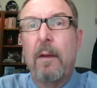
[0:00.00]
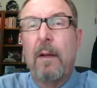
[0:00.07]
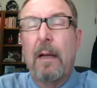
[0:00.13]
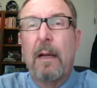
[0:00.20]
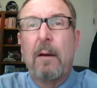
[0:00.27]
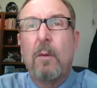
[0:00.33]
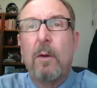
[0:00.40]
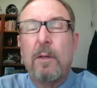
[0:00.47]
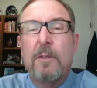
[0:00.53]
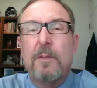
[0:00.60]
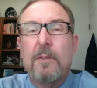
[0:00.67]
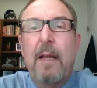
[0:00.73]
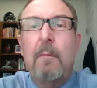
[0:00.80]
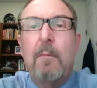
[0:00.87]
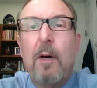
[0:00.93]
I don't want to
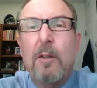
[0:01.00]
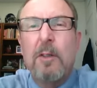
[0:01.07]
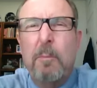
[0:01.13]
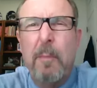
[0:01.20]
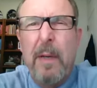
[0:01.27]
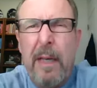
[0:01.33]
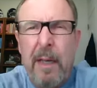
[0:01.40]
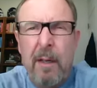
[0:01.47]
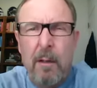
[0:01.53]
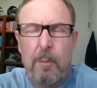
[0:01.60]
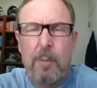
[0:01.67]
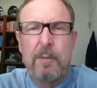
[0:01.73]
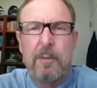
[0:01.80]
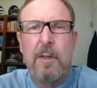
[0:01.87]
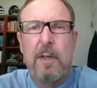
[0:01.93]
say the most menial
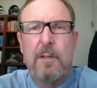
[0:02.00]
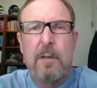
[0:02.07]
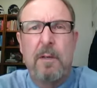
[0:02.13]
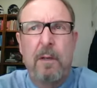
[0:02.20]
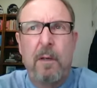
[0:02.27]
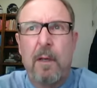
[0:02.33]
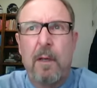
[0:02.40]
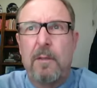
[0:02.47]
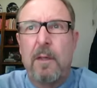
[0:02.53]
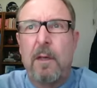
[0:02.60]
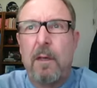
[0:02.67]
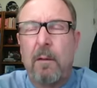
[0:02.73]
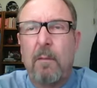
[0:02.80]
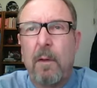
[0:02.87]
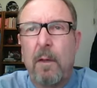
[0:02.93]
position. I
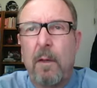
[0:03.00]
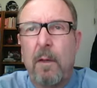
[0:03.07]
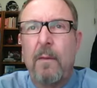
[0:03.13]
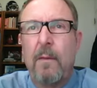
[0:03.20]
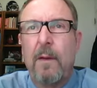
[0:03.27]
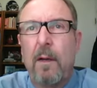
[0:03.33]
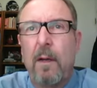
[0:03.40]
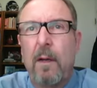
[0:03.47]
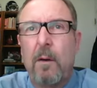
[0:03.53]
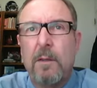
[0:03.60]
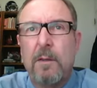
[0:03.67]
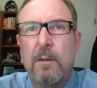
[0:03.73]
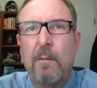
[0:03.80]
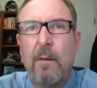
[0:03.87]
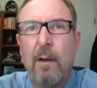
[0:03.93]
certainly want to call it the
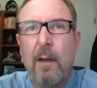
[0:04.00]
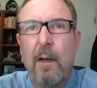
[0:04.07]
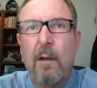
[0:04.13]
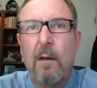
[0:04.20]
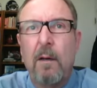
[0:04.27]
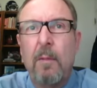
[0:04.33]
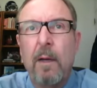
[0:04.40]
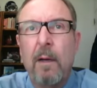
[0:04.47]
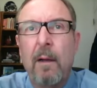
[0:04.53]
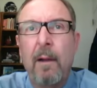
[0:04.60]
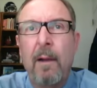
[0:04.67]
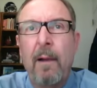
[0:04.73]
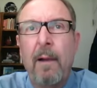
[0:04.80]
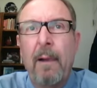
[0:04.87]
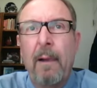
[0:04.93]
lowest of the low, but
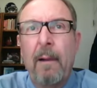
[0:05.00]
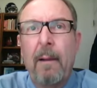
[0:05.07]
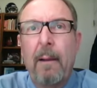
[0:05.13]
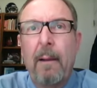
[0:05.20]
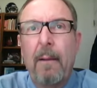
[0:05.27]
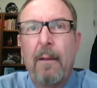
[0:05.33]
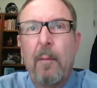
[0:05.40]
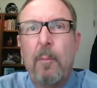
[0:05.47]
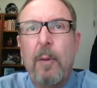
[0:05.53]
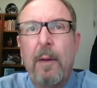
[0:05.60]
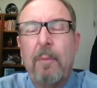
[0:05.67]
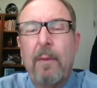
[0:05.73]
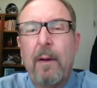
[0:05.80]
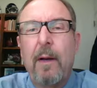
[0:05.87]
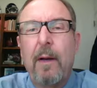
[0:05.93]
there are
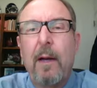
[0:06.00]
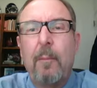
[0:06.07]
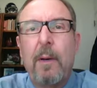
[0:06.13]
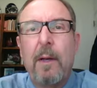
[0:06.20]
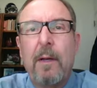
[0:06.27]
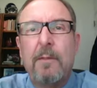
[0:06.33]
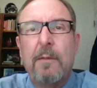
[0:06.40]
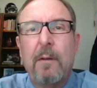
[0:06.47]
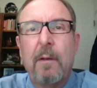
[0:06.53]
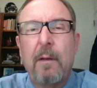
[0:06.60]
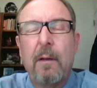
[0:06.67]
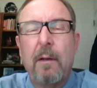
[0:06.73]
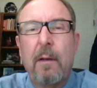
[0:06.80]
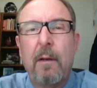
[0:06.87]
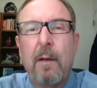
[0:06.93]
people that help us
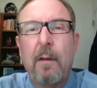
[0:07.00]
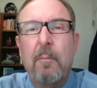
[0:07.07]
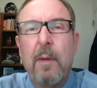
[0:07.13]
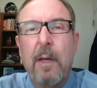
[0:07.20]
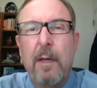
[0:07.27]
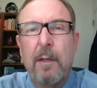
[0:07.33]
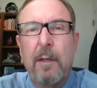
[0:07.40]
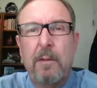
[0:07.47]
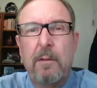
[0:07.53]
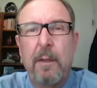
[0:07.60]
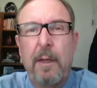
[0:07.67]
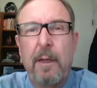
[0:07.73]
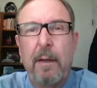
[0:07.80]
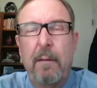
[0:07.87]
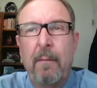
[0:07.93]
in
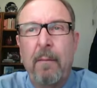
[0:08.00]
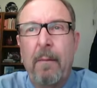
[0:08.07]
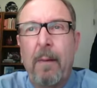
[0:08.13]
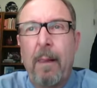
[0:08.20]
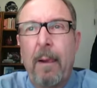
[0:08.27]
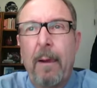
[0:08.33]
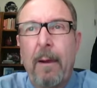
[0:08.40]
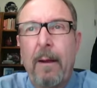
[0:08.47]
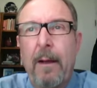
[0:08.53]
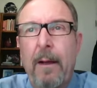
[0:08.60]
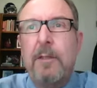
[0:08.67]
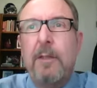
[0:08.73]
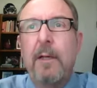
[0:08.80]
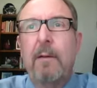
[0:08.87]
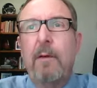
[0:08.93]
ministry
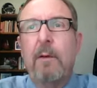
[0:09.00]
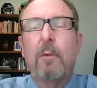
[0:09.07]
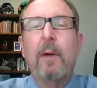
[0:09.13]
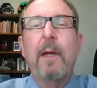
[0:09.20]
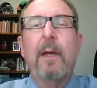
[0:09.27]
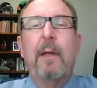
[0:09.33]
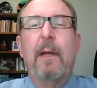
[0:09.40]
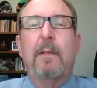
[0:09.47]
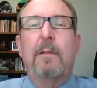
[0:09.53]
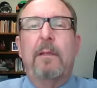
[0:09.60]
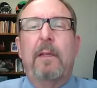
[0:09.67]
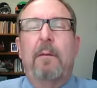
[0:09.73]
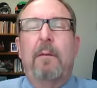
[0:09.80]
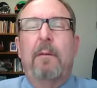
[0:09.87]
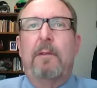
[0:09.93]
each and every week, each
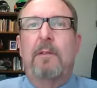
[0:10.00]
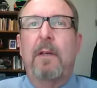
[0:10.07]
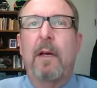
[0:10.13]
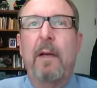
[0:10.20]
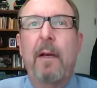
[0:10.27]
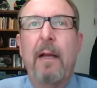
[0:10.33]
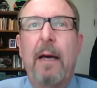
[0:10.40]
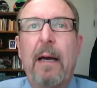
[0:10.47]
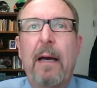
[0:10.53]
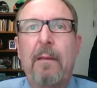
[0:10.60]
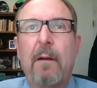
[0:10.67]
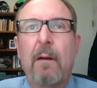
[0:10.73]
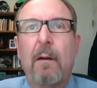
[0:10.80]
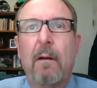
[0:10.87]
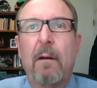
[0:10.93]
and every Sunday,
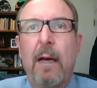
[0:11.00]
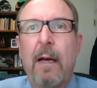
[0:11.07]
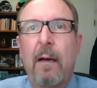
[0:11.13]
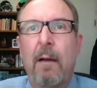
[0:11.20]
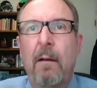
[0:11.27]
that are kind